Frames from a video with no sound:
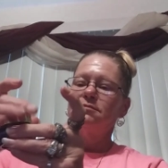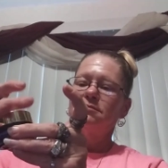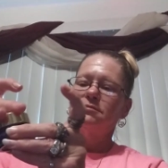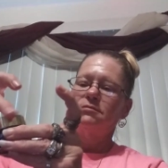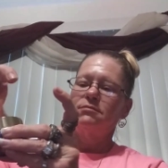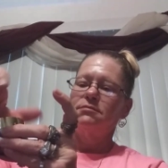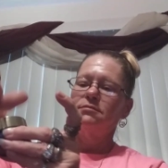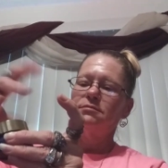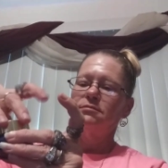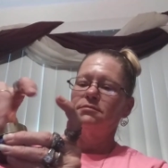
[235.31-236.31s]
I'm going to
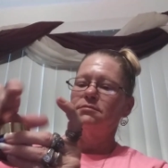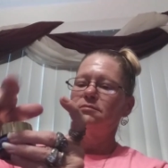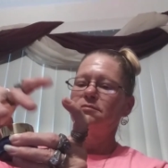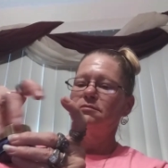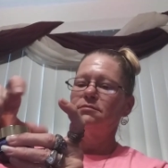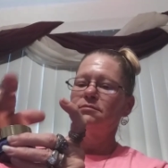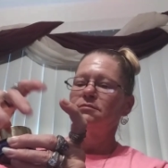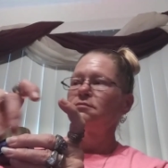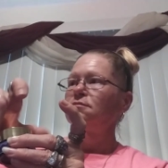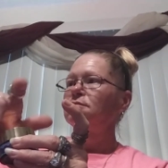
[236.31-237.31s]
feed it.
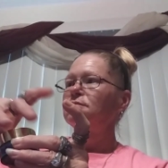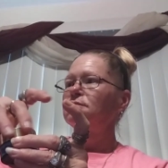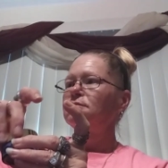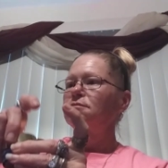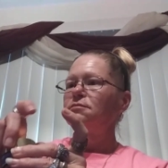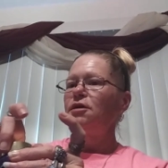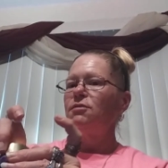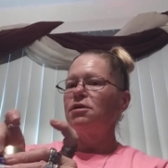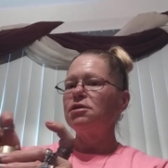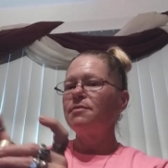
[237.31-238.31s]
You
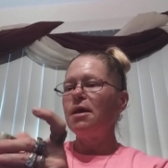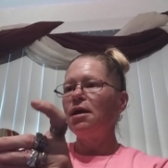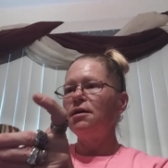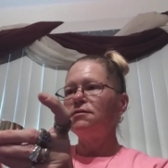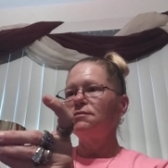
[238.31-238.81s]
want to smell it?